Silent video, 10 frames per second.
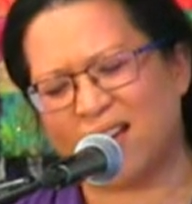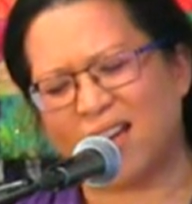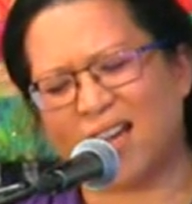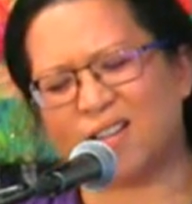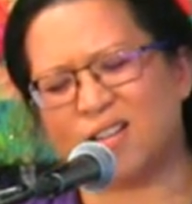
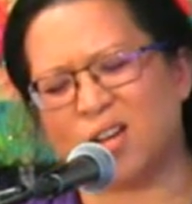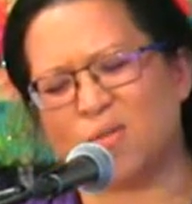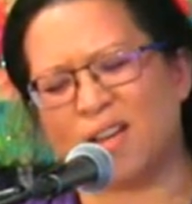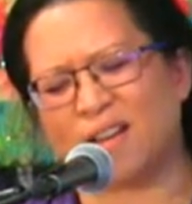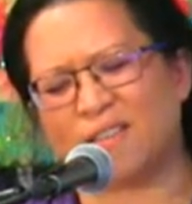and
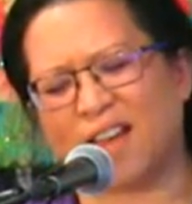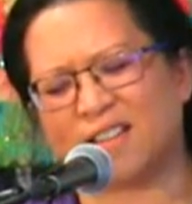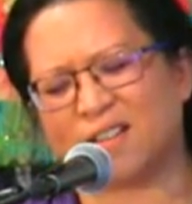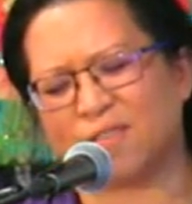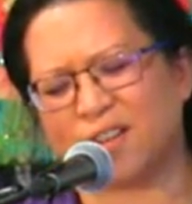knowing
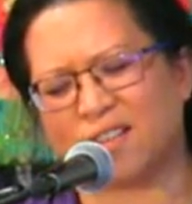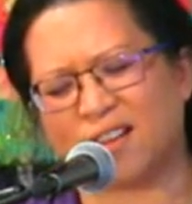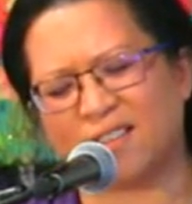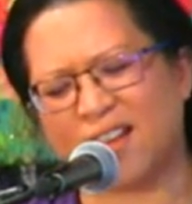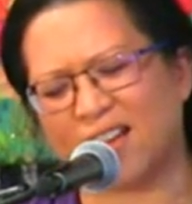that
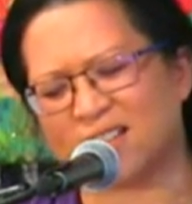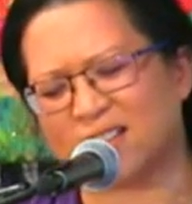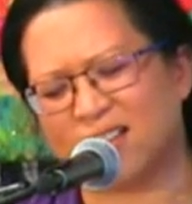everything that